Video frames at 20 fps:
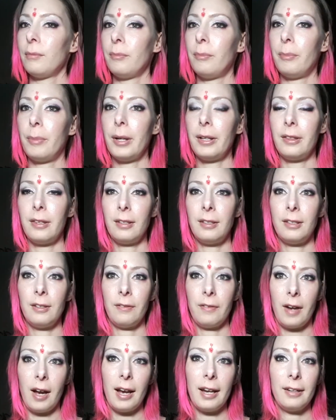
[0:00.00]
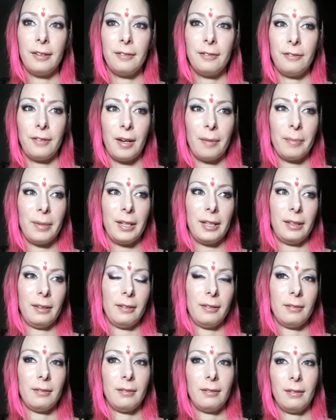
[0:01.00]
But the divine feminine,
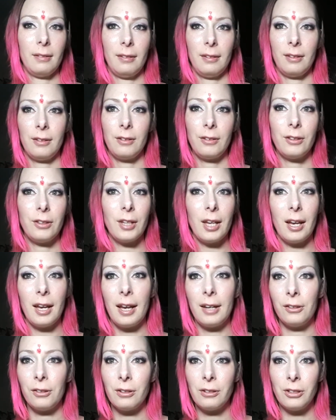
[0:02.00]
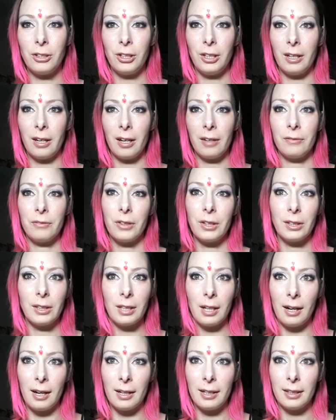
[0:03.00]
the energy of the
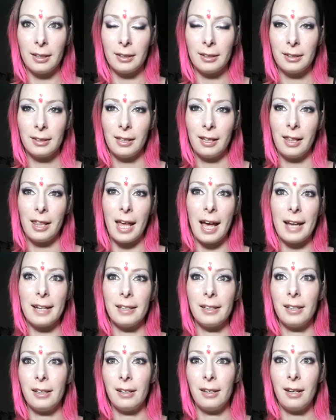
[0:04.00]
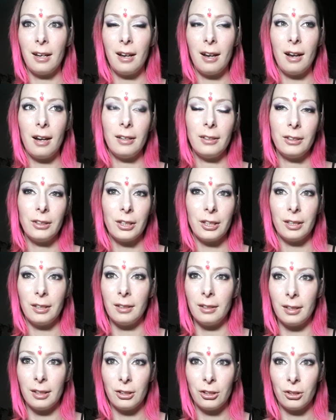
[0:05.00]
goddess, that
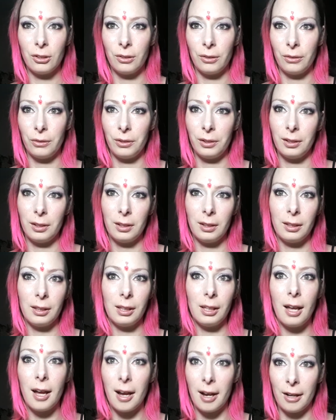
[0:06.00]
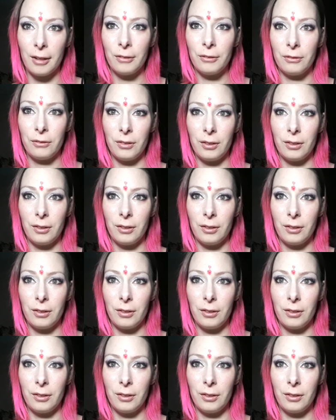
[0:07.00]
unconditional love